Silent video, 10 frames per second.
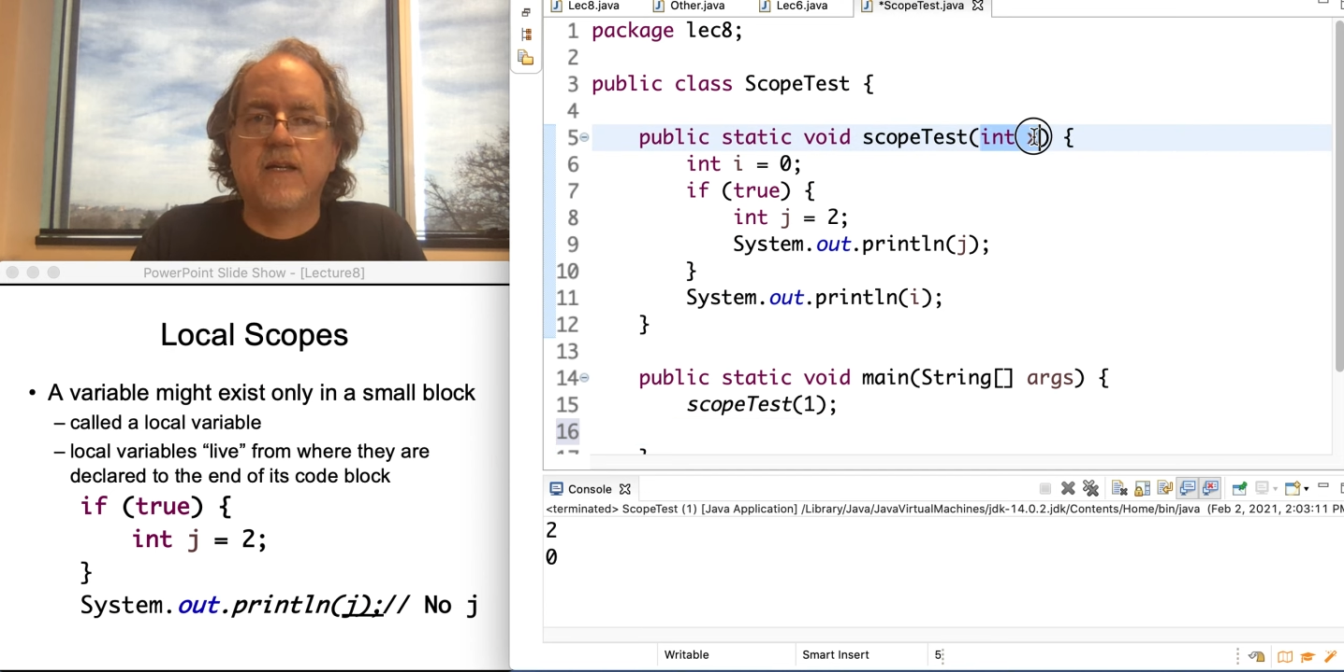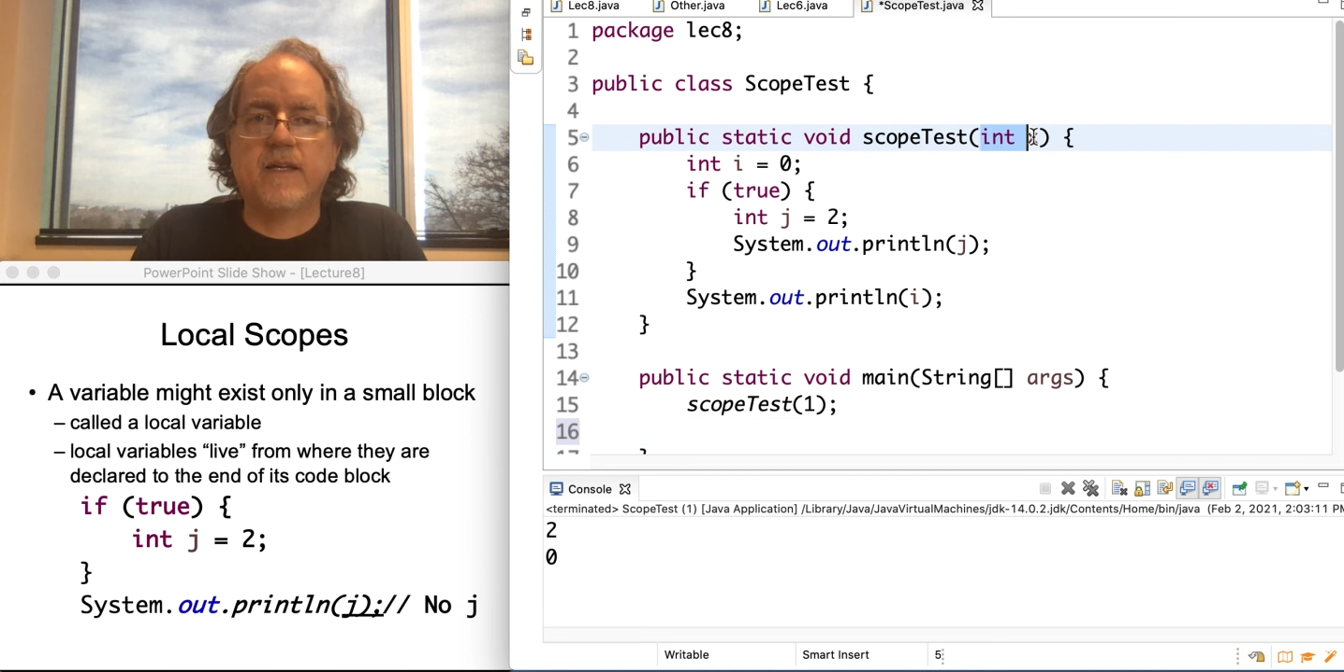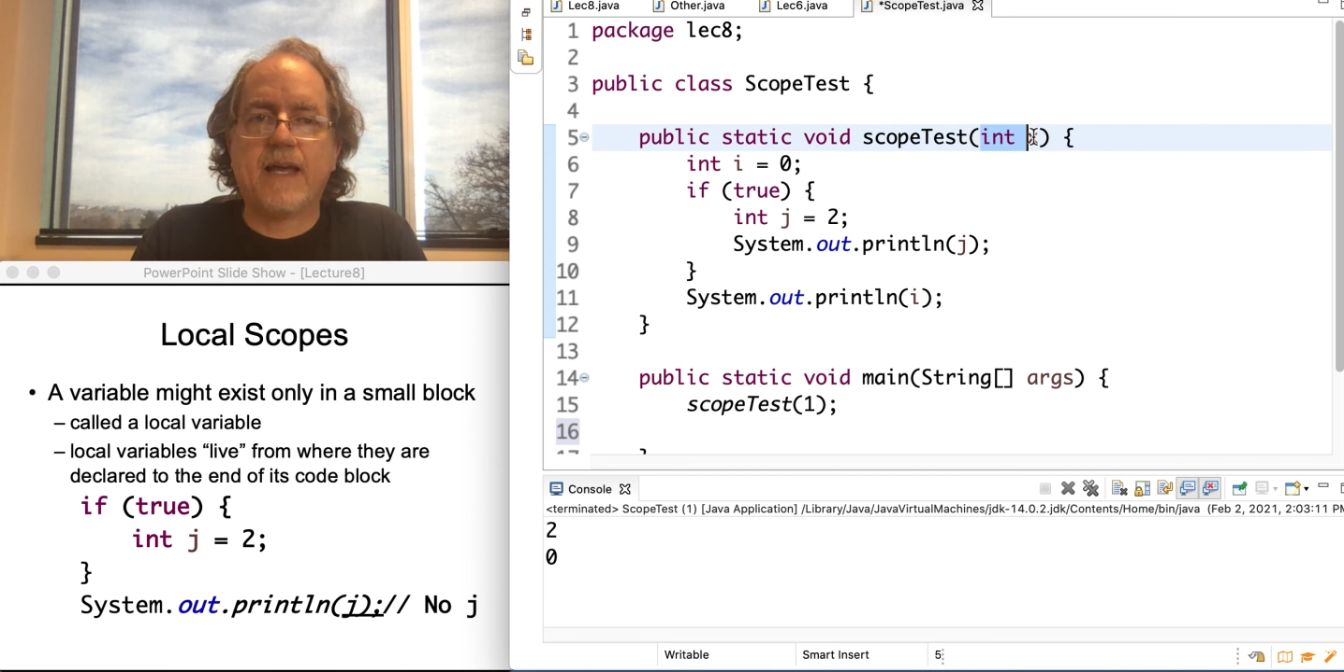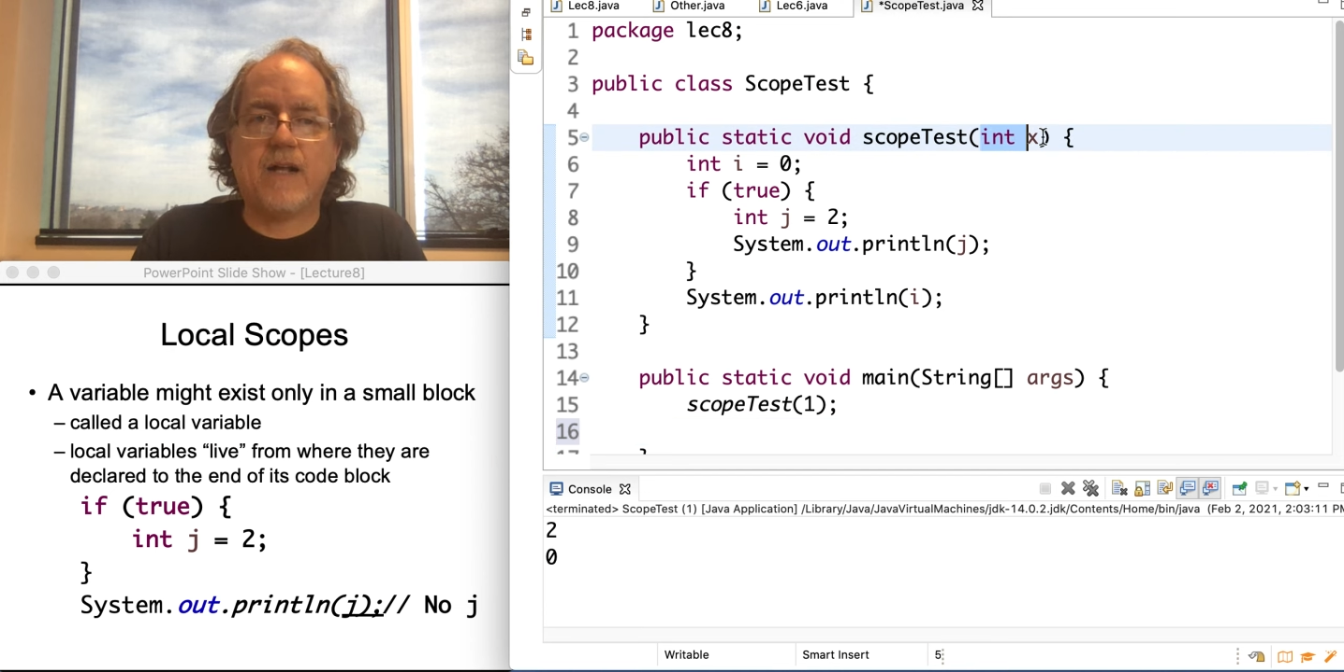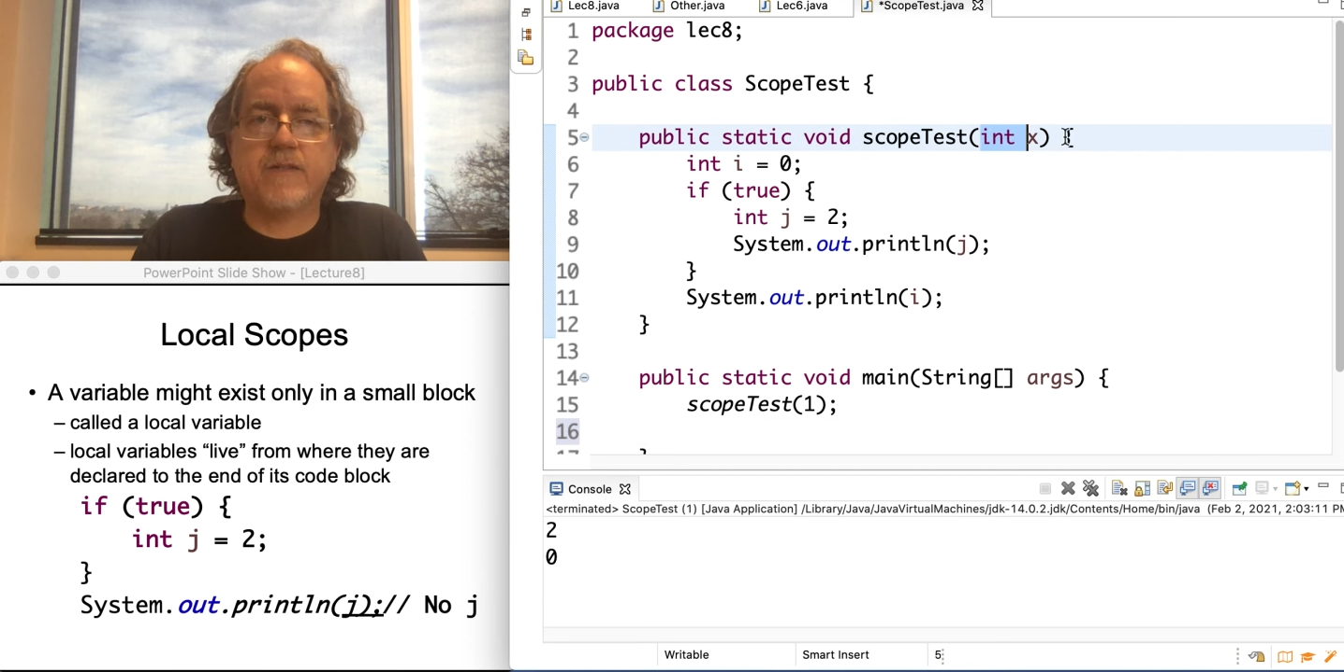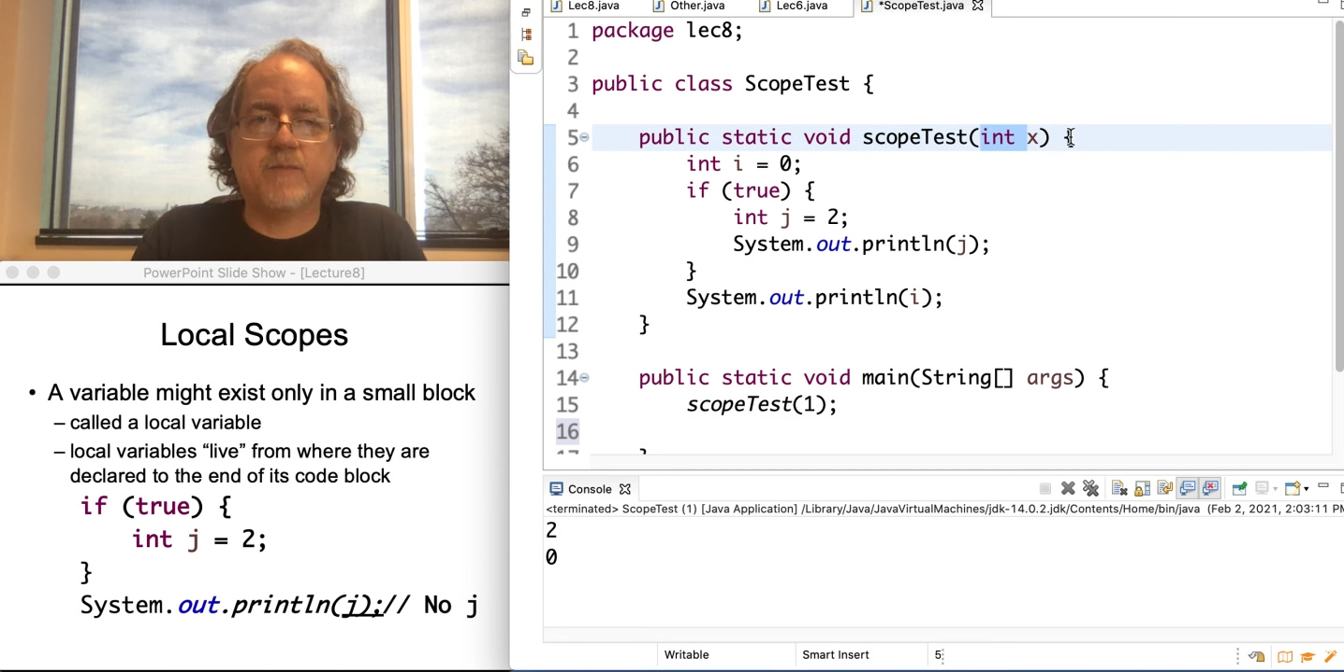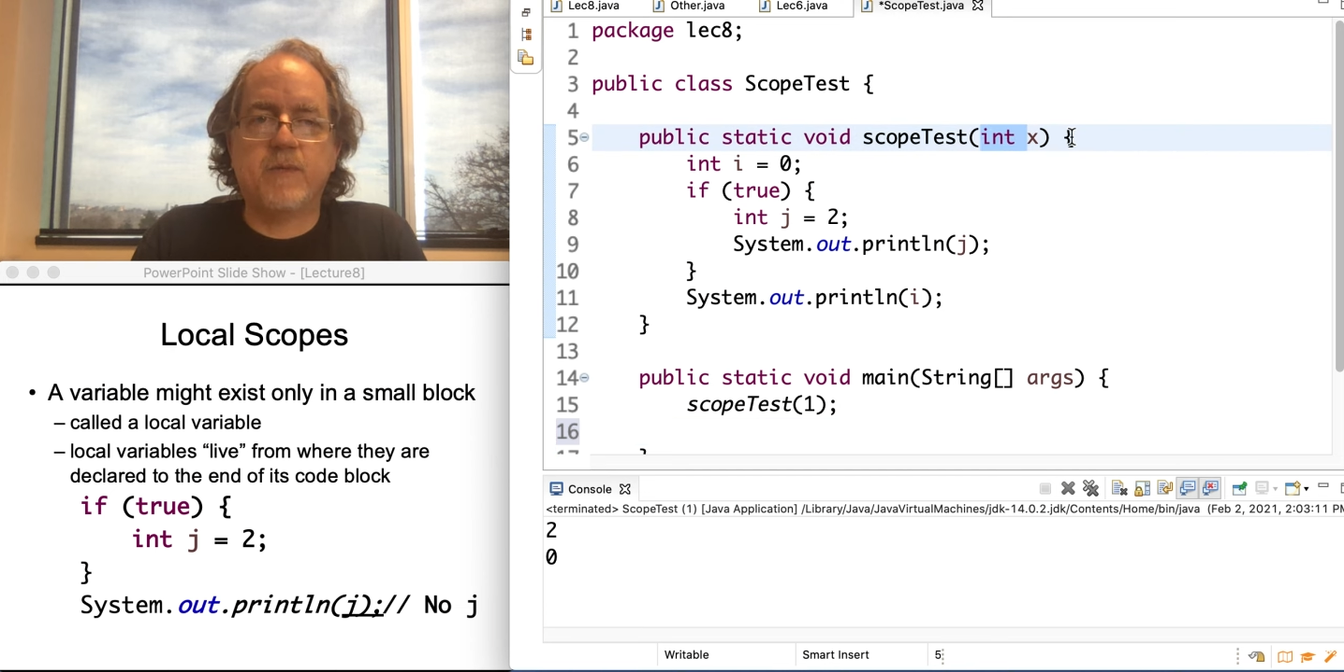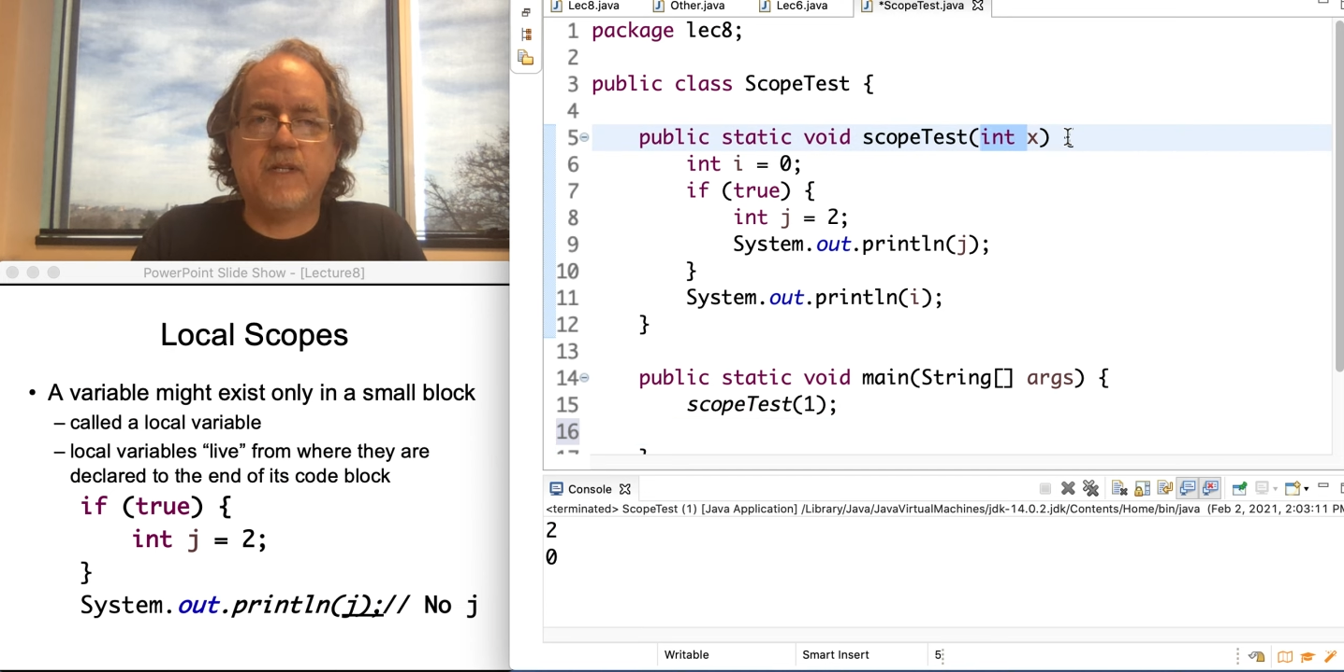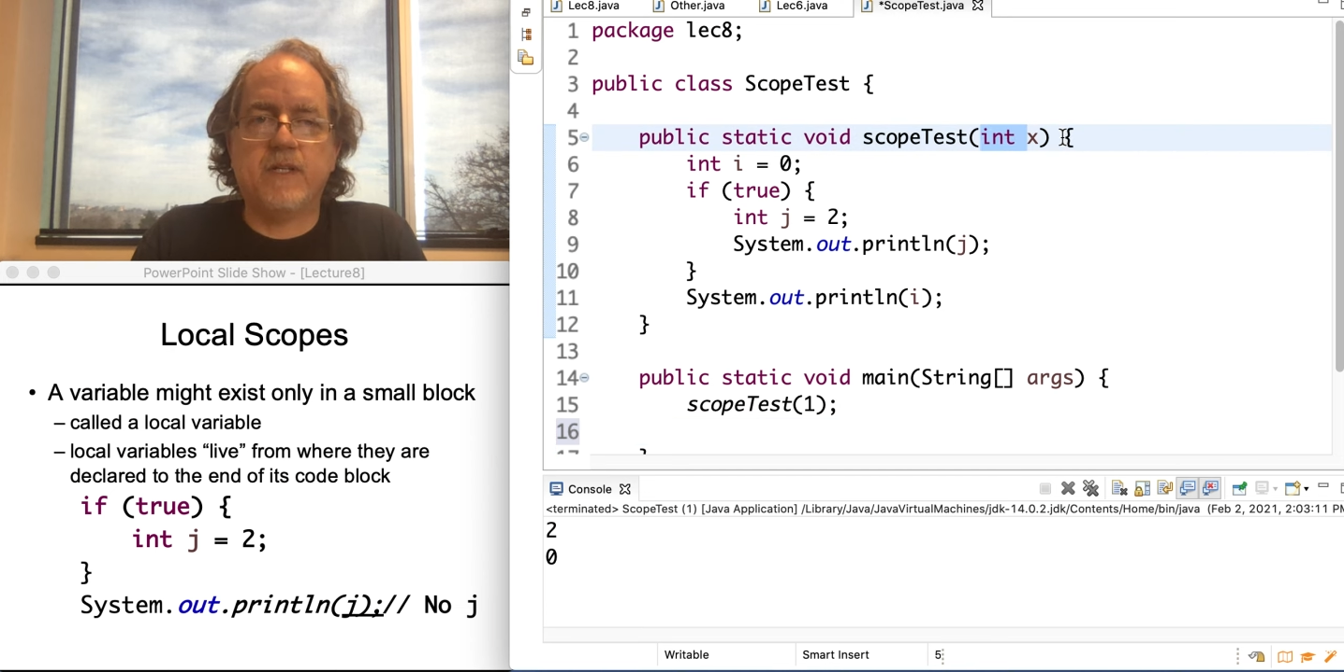counts as being